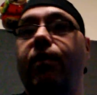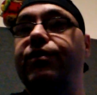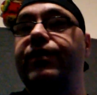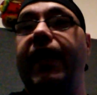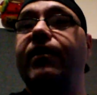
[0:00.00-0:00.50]

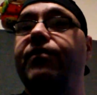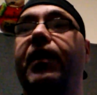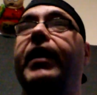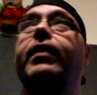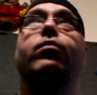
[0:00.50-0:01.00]
most
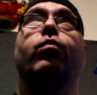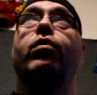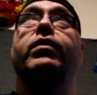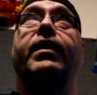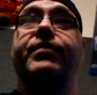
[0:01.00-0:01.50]
satisfying in the
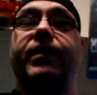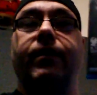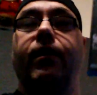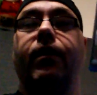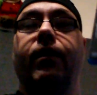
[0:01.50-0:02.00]
world. I've
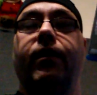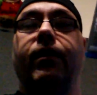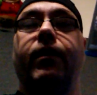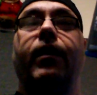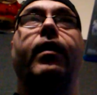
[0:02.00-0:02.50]
seen
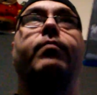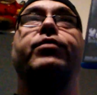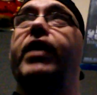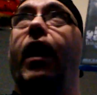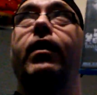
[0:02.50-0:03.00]

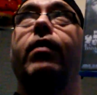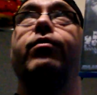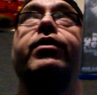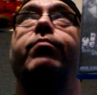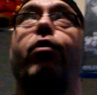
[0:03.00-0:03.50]

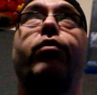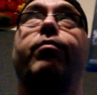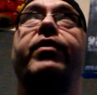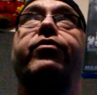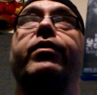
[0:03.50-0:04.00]
giallos and
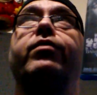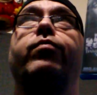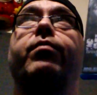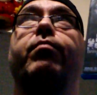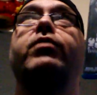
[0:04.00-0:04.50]
murder
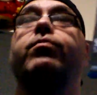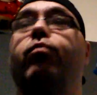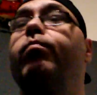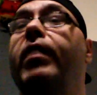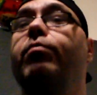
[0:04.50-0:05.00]
mysteries with
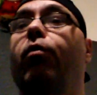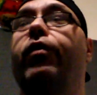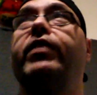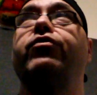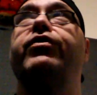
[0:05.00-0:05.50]
much
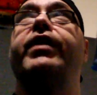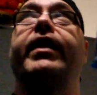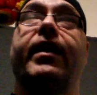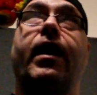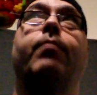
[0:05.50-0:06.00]
more
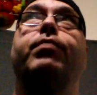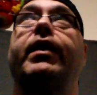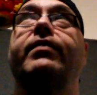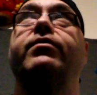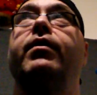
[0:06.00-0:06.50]
interesting and
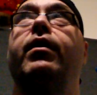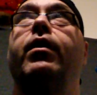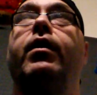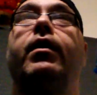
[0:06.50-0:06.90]
complex